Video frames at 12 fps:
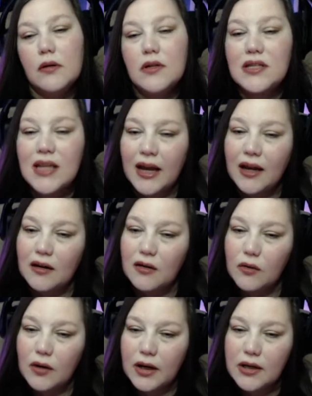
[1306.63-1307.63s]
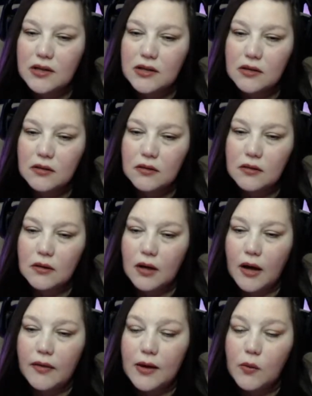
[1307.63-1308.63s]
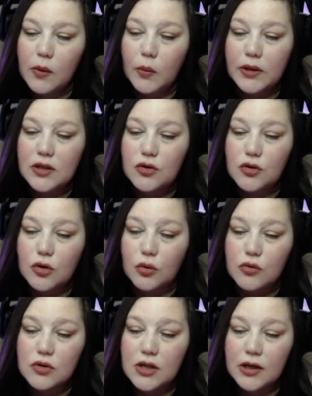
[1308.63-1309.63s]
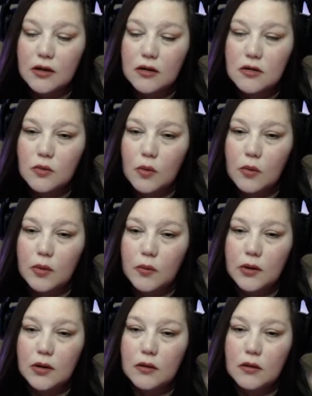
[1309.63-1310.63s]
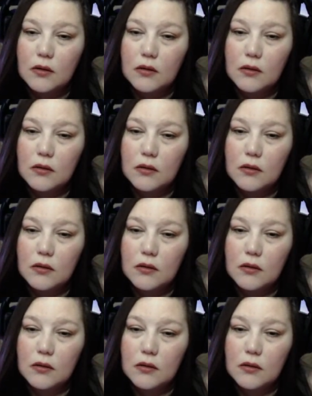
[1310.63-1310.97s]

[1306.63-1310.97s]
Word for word: sand, right? I think we wanted soul sand is what we wanted.